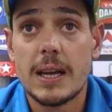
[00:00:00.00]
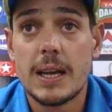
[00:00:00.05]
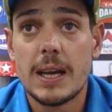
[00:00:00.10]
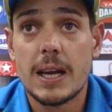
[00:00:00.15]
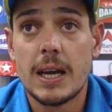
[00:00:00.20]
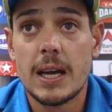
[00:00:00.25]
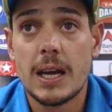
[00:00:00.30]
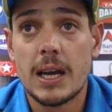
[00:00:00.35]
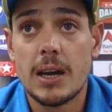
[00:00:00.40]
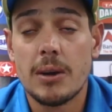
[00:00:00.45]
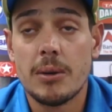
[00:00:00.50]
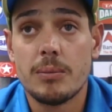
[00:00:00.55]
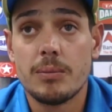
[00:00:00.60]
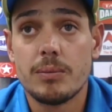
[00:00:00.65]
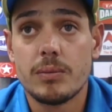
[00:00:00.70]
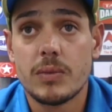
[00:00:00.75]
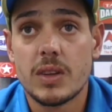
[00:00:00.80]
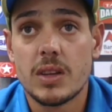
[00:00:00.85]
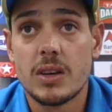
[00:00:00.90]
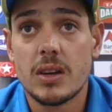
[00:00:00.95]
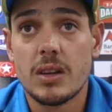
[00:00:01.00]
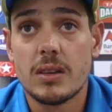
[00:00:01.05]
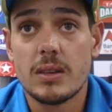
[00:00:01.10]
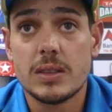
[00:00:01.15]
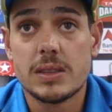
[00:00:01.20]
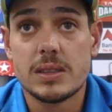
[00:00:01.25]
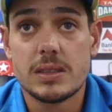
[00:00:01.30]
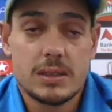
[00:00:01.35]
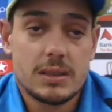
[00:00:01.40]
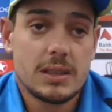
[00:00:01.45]

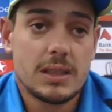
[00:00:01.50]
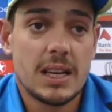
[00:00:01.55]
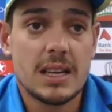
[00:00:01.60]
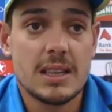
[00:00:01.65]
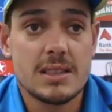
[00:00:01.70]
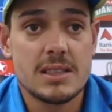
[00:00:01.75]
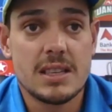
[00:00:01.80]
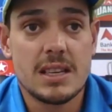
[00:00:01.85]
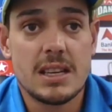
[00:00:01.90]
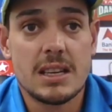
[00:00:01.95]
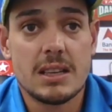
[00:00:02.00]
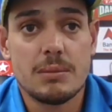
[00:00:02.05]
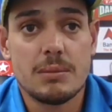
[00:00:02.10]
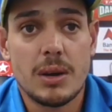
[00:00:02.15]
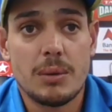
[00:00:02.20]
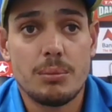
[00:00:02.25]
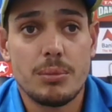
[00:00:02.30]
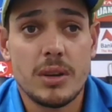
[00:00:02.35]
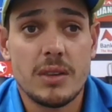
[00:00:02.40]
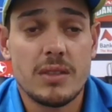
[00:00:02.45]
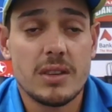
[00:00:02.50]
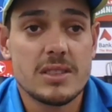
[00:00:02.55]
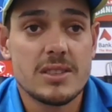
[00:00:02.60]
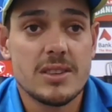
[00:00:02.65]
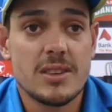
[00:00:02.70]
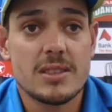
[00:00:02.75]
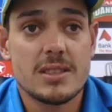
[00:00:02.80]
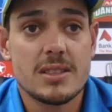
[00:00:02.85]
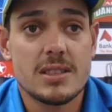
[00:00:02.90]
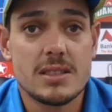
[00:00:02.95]
Like I said in my previous
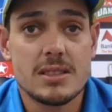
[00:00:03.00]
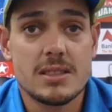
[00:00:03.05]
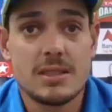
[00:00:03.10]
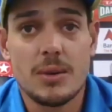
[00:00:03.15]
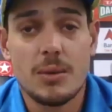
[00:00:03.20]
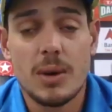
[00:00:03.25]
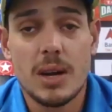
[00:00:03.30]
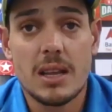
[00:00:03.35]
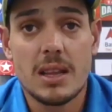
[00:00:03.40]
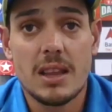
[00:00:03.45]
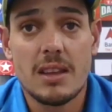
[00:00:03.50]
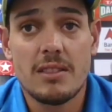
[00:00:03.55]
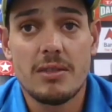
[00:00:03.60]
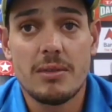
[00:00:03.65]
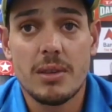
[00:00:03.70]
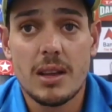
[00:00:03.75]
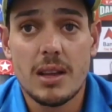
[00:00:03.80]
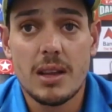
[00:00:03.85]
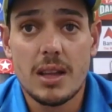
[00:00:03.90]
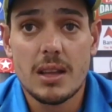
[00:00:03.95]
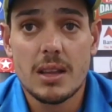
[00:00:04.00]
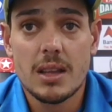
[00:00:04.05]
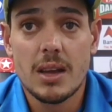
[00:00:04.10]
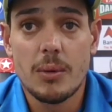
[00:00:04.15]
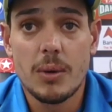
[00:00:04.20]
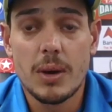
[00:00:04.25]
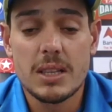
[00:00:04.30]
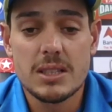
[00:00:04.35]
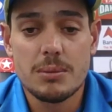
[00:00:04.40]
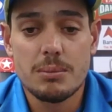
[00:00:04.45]
answers, the way they
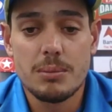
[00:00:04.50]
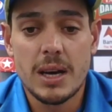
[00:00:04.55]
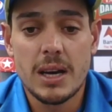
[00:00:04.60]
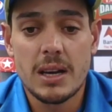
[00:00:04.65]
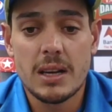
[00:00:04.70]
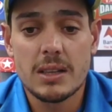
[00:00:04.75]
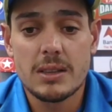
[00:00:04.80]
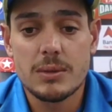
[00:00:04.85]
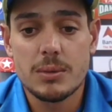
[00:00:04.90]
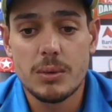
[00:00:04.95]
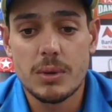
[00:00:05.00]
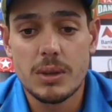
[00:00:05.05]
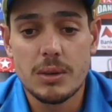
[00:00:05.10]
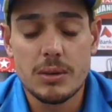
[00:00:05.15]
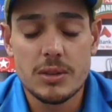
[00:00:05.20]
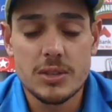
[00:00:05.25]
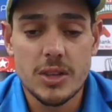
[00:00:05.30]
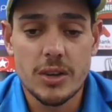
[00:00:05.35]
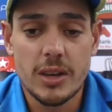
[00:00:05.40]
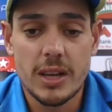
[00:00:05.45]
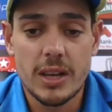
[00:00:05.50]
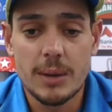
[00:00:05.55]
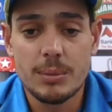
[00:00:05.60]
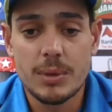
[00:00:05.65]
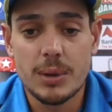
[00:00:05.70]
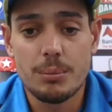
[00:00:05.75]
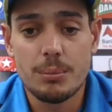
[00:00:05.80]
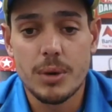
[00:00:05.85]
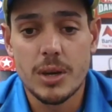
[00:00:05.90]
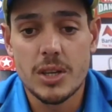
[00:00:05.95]
went about it, from soaking up
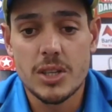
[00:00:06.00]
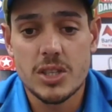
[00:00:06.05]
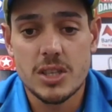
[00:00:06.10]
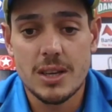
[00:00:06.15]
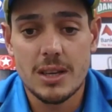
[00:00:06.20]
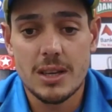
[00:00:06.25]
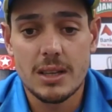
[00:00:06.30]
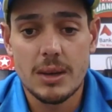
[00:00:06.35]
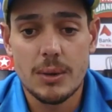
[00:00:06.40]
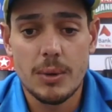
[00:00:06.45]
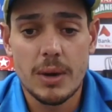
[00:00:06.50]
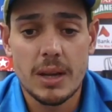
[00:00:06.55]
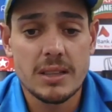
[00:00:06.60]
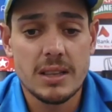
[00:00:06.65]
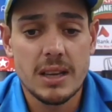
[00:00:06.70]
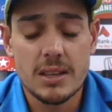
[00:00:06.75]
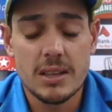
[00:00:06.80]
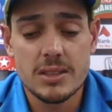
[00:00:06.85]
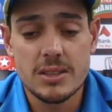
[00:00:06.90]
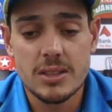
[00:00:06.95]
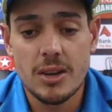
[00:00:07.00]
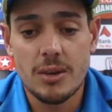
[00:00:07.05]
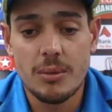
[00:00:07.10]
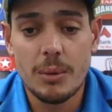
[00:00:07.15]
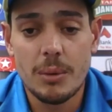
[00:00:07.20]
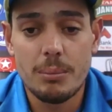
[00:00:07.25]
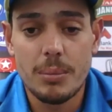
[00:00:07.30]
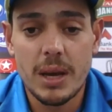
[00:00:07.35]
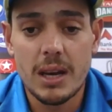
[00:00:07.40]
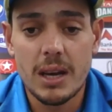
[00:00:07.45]
the pressure and the way it's hard to go
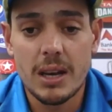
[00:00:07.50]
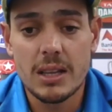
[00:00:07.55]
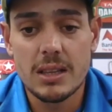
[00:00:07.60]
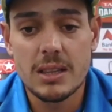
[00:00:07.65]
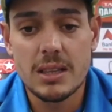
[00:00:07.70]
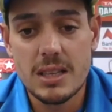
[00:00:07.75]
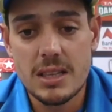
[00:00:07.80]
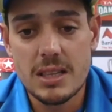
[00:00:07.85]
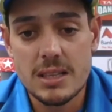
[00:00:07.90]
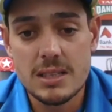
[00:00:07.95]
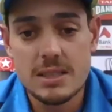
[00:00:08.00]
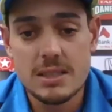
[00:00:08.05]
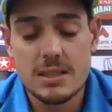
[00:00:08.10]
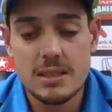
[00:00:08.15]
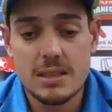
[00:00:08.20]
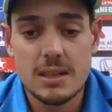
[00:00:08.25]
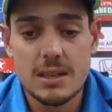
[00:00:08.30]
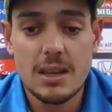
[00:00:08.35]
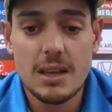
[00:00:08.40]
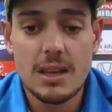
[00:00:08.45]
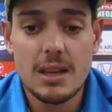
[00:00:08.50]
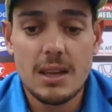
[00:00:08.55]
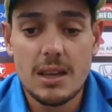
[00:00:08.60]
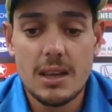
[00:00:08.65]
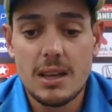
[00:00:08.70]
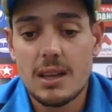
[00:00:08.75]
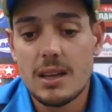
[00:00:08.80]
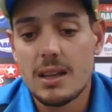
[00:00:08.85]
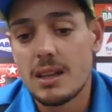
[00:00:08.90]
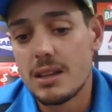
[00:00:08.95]
about batting in
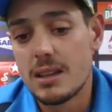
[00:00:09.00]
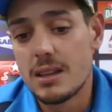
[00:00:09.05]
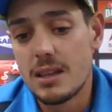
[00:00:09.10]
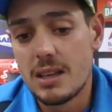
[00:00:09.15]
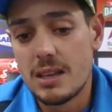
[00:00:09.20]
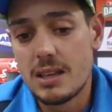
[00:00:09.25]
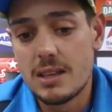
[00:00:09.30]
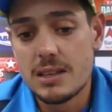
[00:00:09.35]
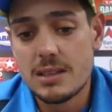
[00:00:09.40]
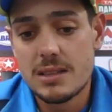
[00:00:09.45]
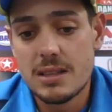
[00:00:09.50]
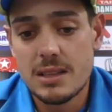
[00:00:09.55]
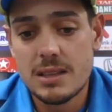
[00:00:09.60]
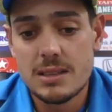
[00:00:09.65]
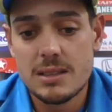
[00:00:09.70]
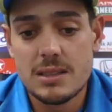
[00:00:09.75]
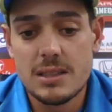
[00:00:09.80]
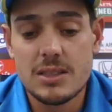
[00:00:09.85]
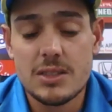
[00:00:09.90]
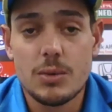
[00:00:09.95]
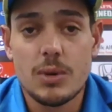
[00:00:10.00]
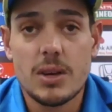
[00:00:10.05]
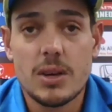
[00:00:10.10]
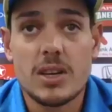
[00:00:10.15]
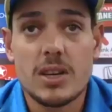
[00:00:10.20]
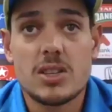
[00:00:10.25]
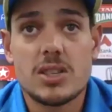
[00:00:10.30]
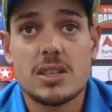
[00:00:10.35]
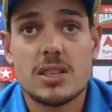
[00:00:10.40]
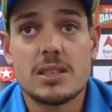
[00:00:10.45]
these
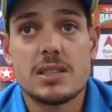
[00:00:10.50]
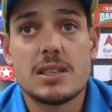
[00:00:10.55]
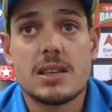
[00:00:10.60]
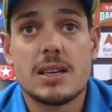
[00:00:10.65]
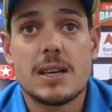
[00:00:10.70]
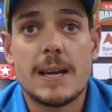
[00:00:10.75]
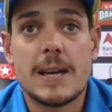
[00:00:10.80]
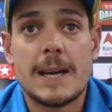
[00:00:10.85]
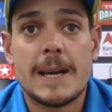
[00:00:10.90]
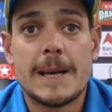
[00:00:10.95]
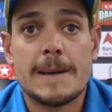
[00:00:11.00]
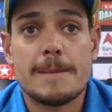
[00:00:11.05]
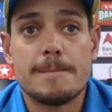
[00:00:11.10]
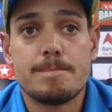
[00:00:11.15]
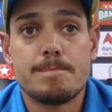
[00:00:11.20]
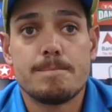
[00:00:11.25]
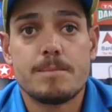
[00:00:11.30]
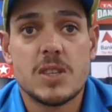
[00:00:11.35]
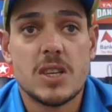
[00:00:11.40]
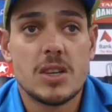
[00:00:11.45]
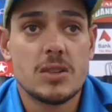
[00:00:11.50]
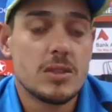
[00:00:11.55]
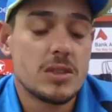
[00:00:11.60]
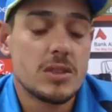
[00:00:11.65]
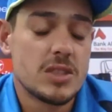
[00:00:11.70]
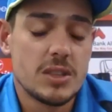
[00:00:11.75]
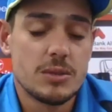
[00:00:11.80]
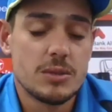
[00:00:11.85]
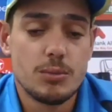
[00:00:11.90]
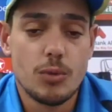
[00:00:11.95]
situations. So
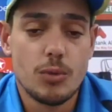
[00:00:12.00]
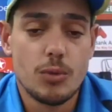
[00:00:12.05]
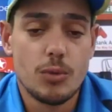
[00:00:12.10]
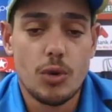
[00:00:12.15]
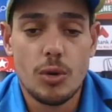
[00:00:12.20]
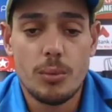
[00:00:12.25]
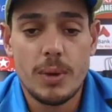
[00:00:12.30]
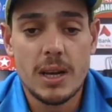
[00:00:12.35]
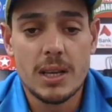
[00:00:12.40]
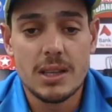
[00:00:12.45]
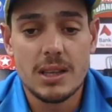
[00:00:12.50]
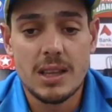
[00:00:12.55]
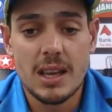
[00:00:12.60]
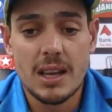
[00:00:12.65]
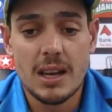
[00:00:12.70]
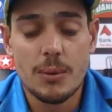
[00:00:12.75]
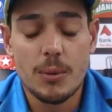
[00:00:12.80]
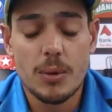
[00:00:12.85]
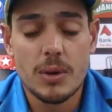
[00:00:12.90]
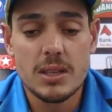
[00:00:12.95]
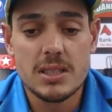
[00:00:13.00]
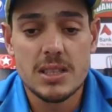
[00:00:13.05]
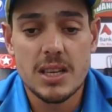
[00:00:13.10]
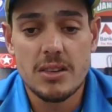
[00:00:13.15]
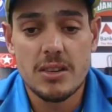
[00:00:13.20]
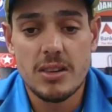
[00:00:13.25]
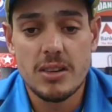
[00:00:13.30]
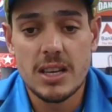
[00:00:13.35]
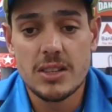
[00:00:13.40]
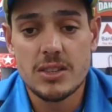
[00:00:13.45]
it's just more about that. I wouldn't say
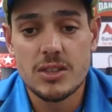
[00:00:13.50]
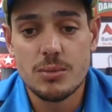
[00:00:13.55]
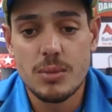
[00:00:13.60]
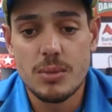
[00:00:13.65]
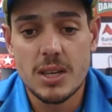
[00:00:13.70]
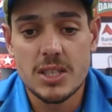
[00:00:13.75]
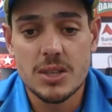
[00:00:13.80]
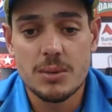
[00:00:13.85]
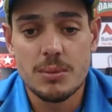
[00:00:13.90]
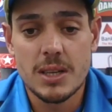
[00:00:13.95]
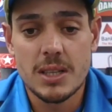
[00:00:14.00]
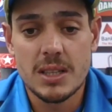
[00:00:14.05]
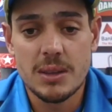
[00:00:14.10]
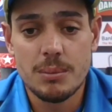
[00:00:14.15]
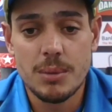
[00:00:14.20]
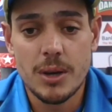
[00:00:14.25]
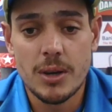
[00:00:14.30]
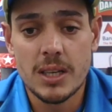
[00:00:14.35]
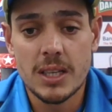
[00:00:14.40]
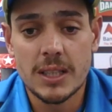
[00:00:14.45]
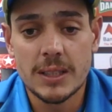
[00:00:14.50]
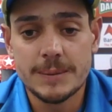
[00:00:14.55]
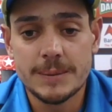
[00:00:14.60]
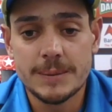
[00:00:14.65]
really too much about the bowling.